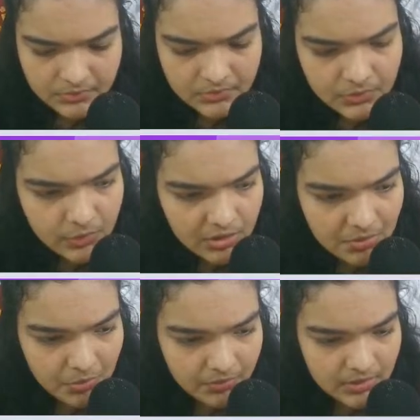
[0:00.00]
We'll
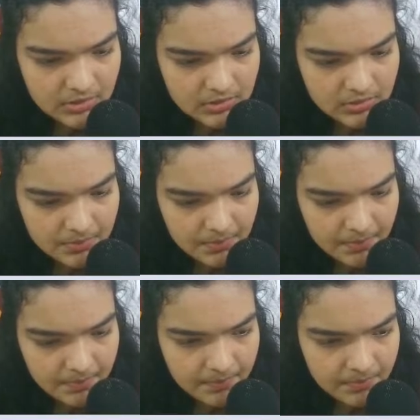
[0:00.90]
remove this.
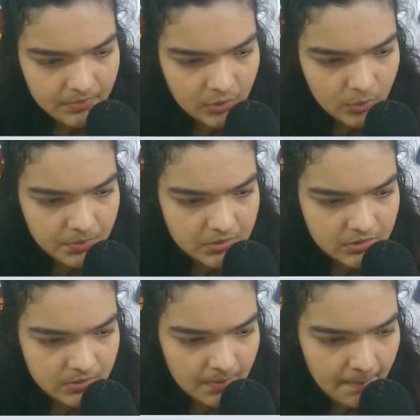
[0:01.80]
Oops.